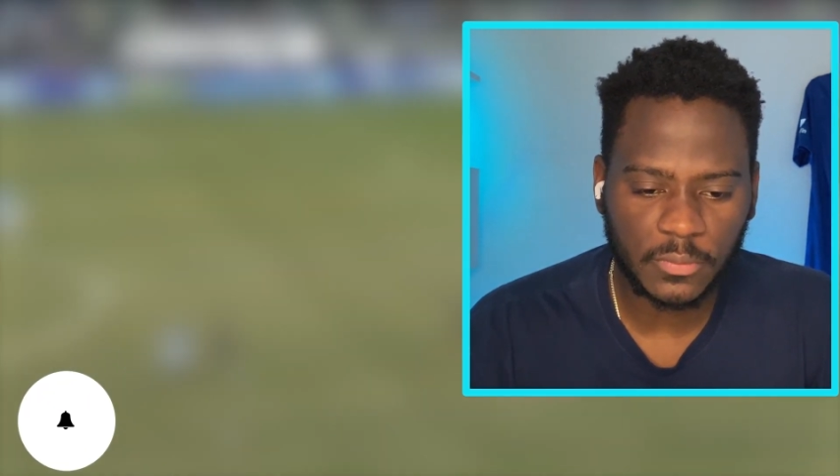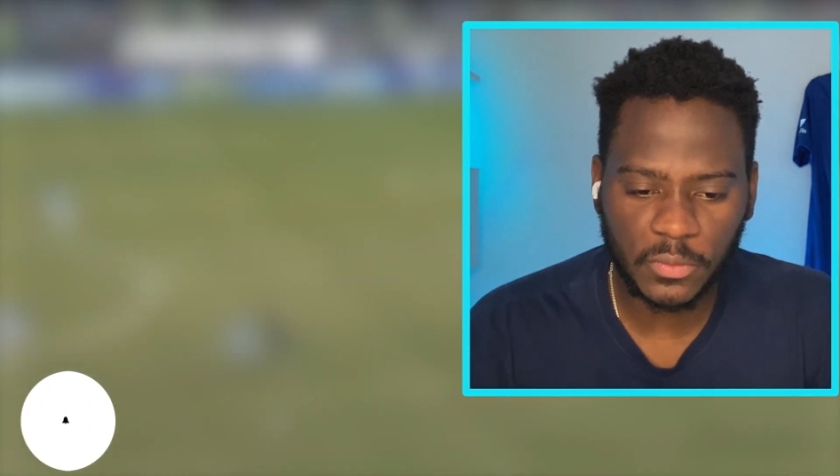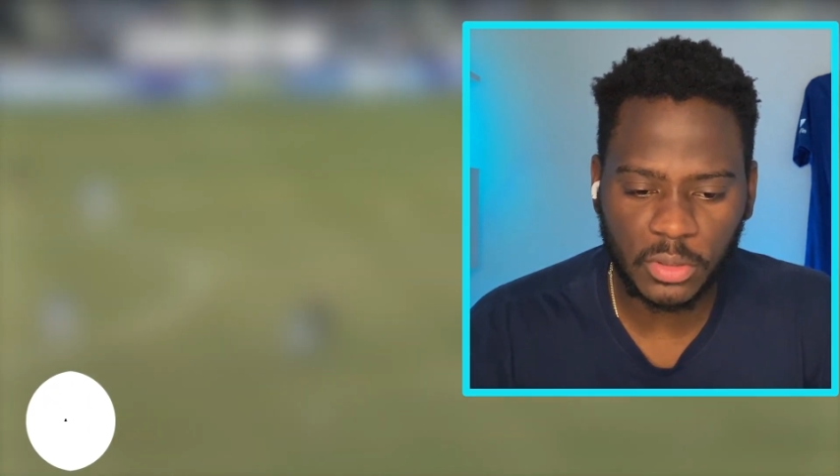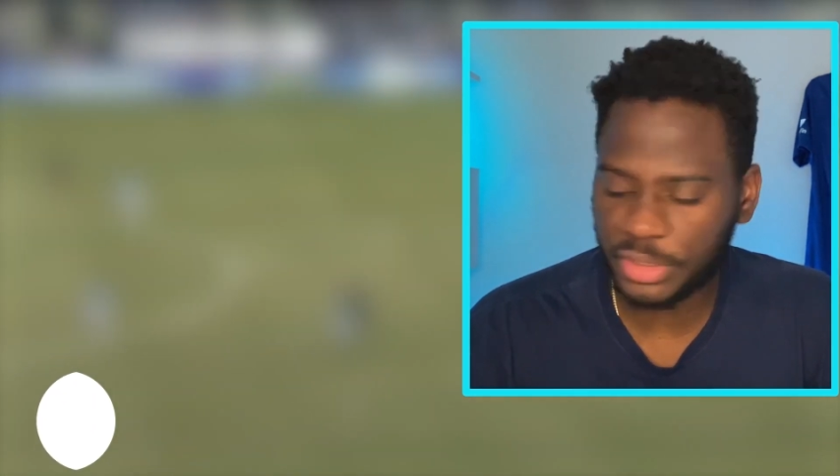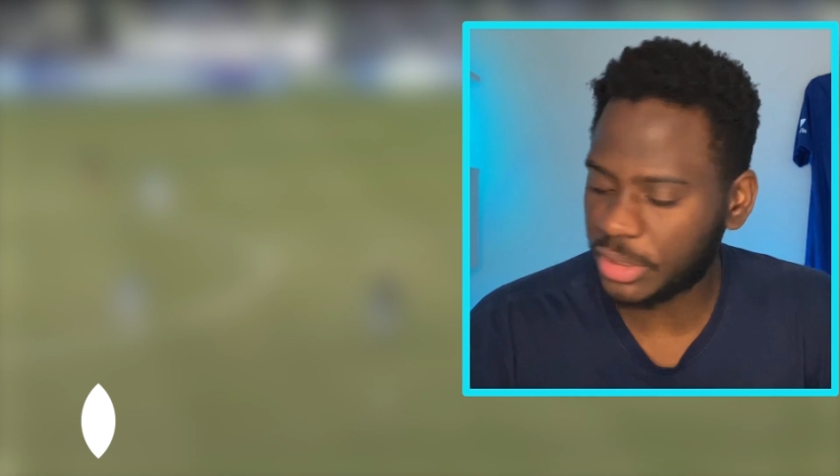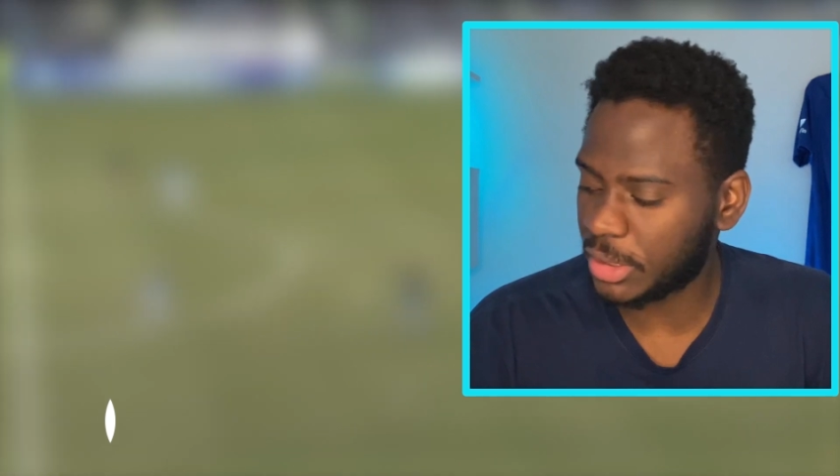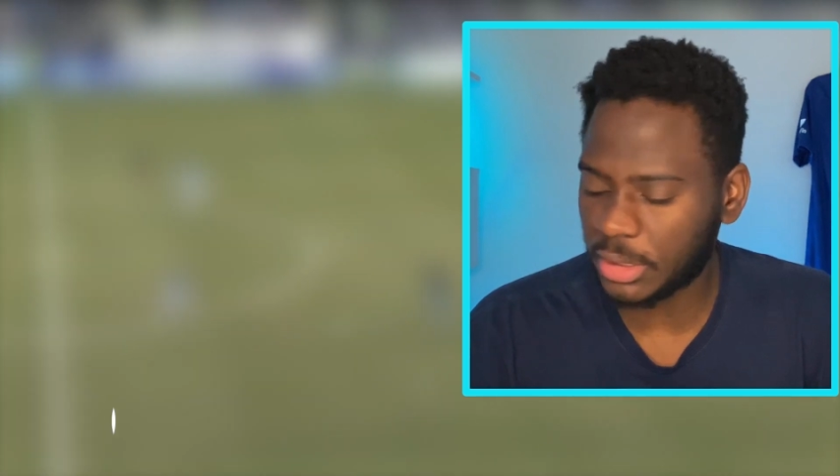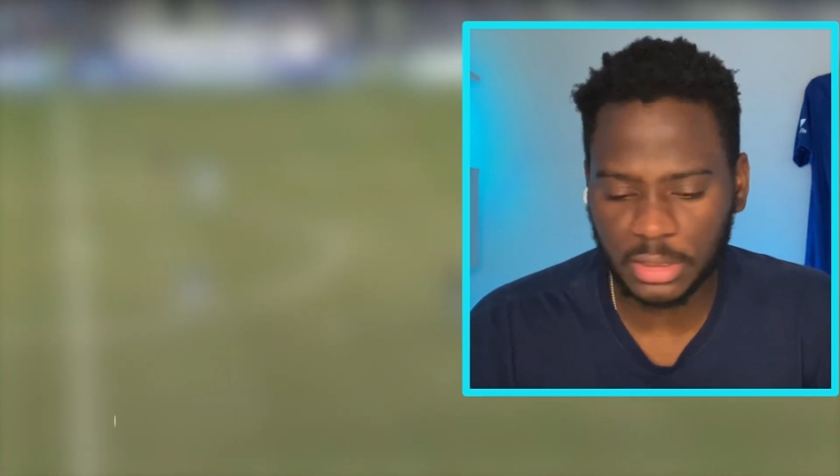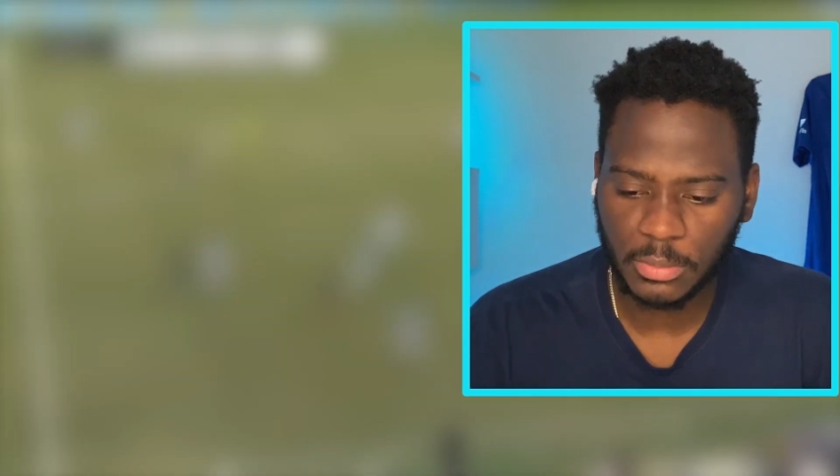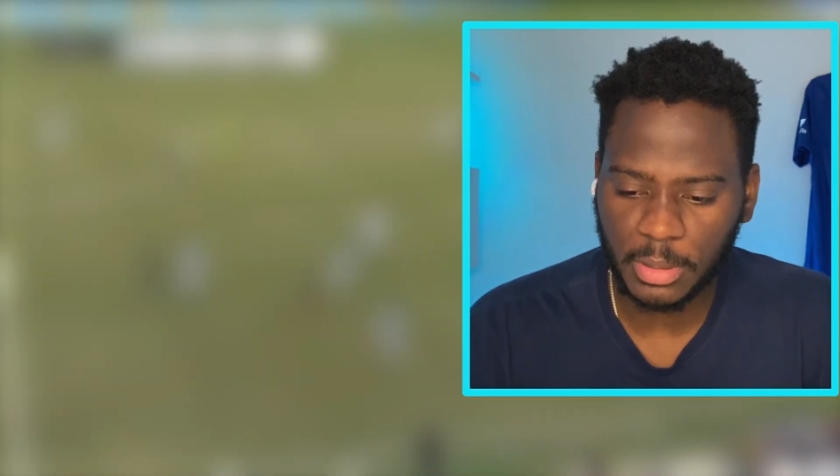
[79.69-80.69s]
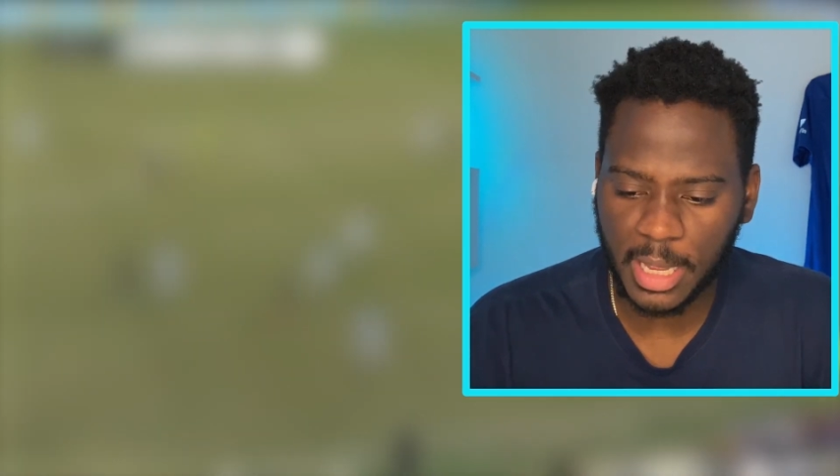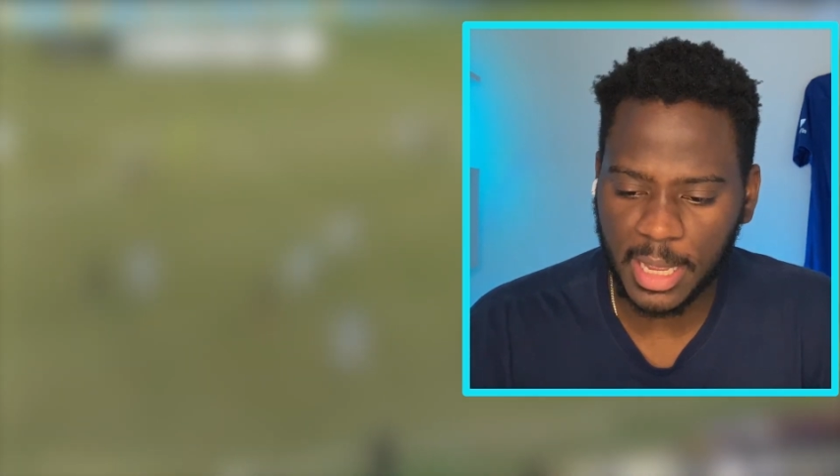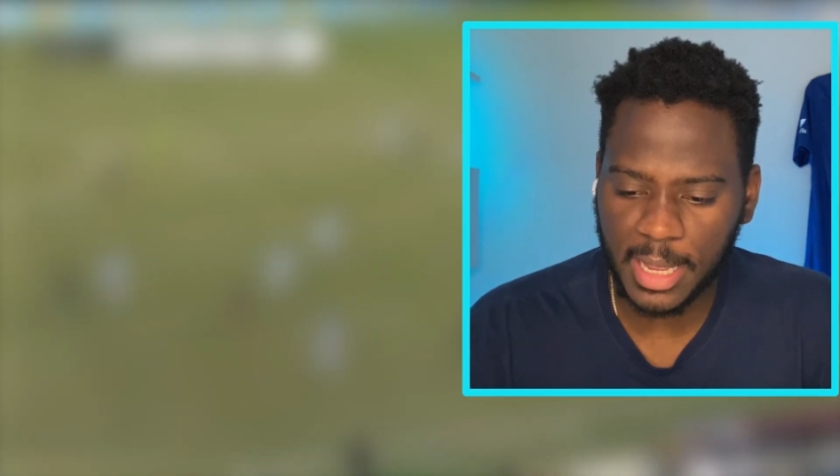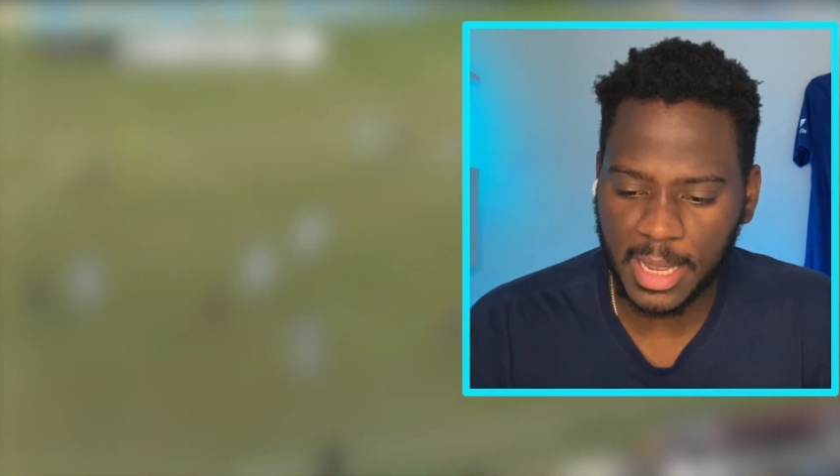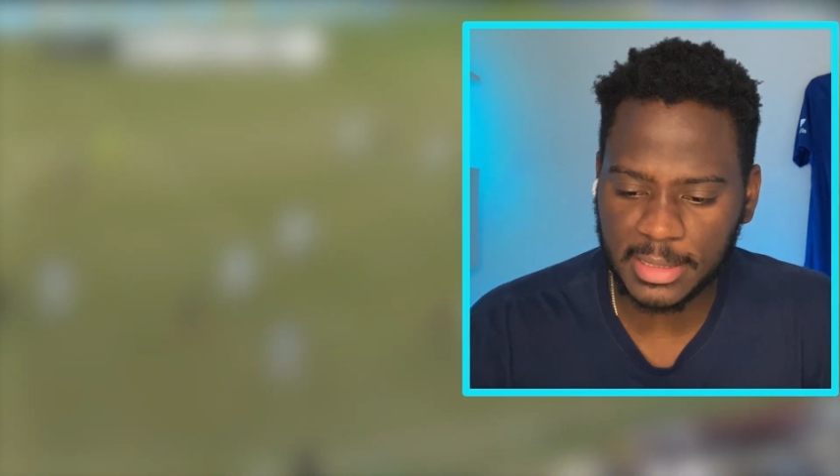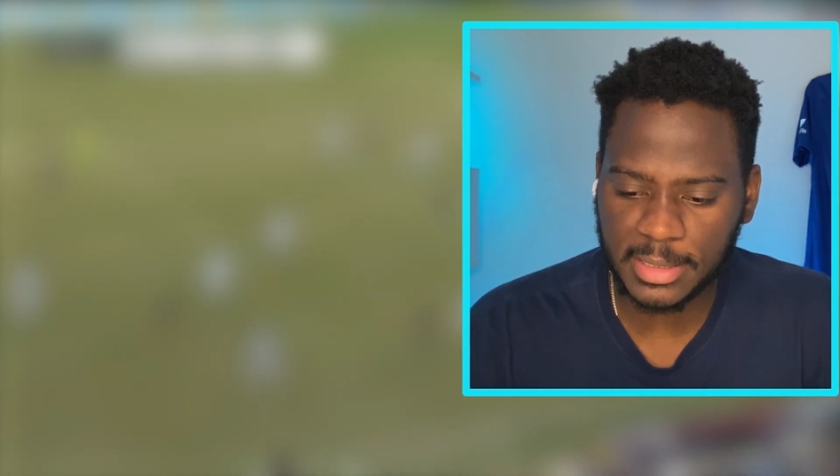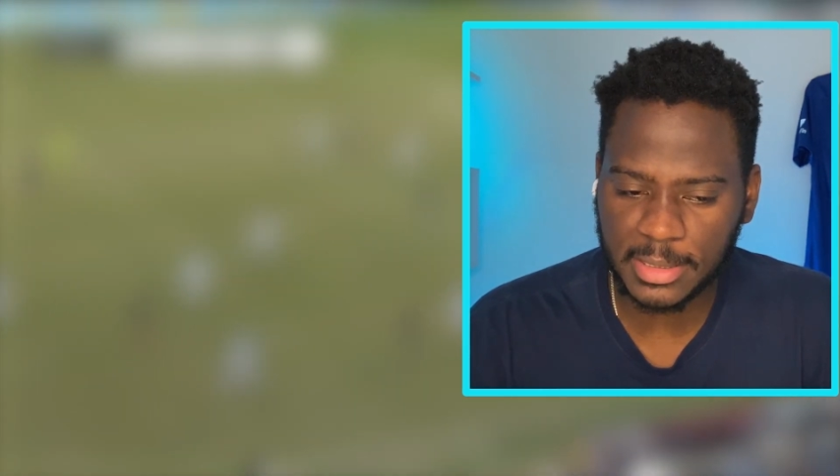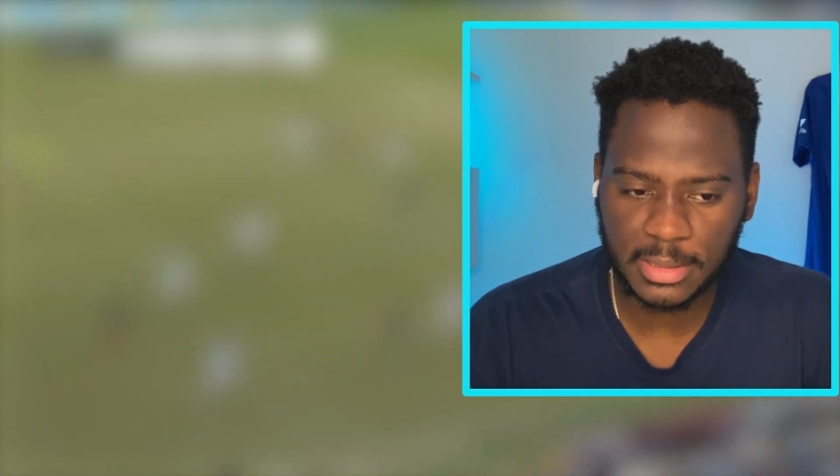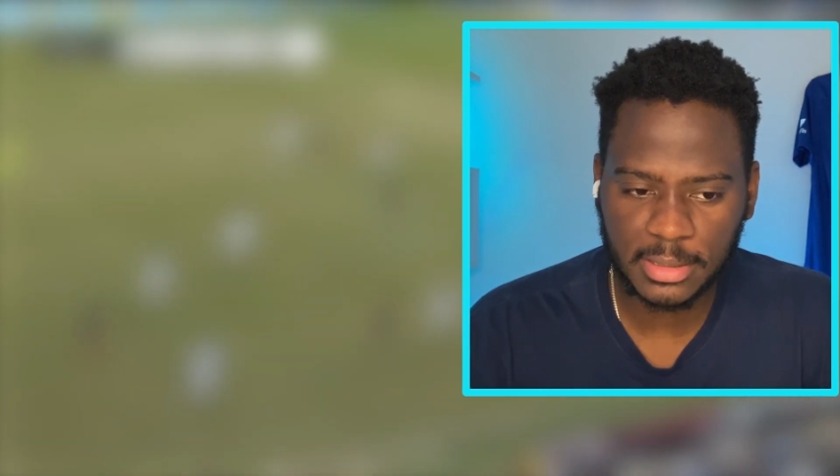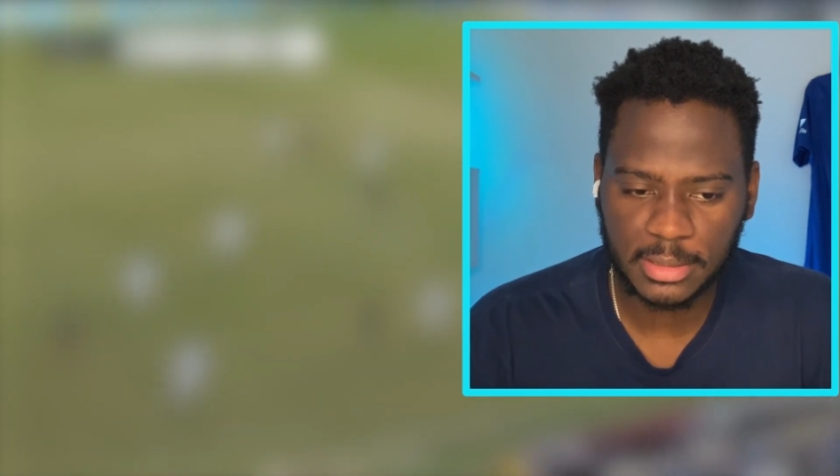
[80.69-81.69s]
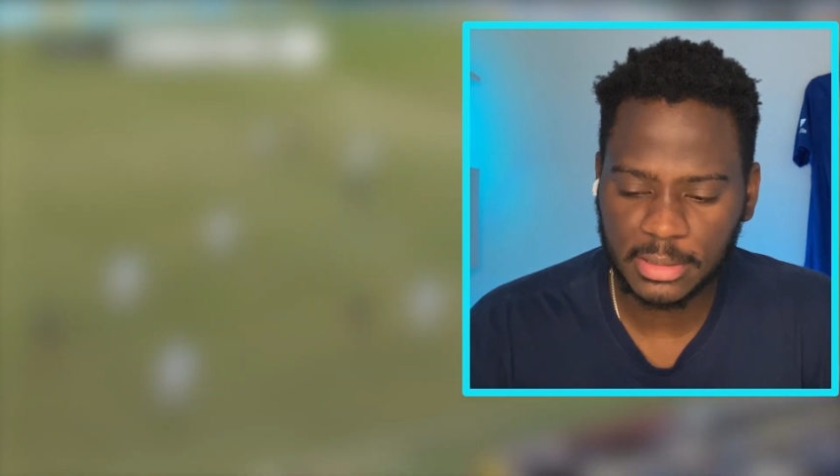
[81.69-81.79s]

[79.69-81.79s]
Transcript: unfortunate. Pass.